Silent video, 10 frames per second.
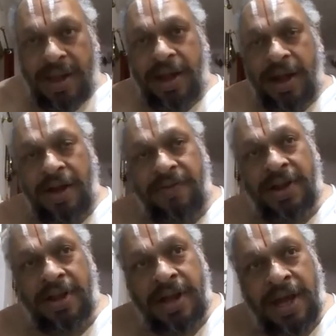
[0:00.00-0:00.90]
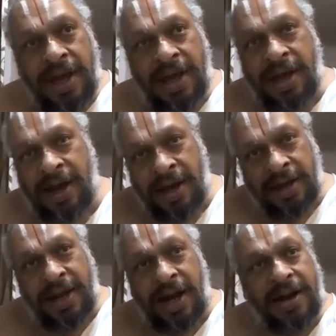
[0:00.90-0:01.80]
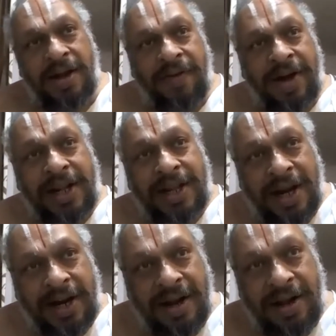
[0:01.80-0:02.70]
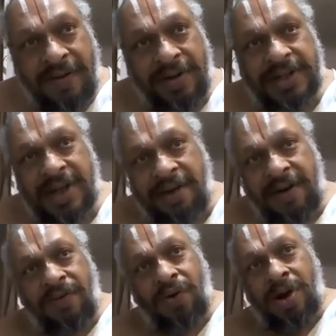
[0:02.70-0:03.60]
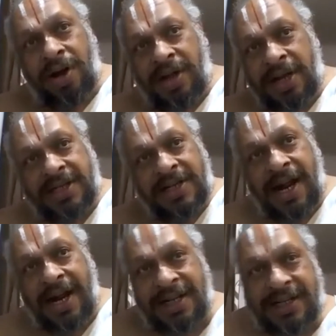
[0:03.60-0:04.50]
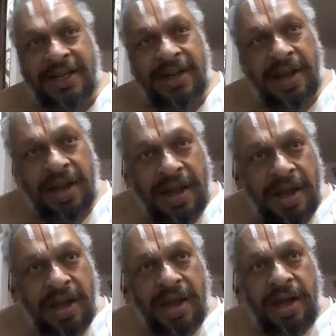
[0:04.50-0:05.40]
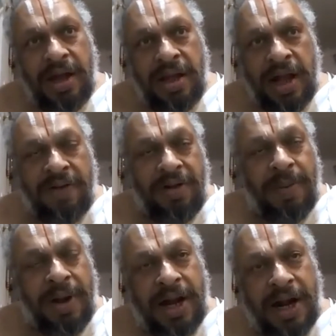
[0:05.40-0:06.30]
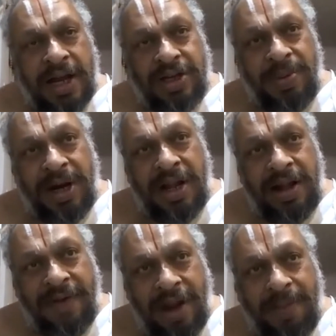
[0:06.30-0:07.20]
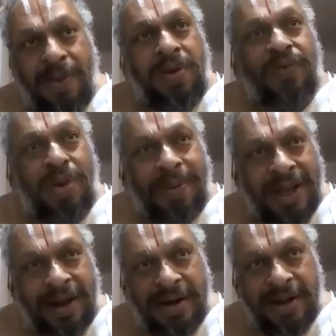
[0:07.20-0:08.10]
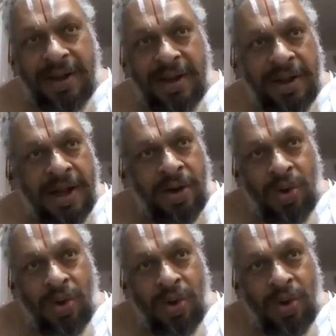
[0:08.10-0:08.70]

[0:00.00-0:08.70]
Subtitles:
it with the thread, white thread, which is having 4 or 3 strands. That has to be done in a very beautiful manner. They do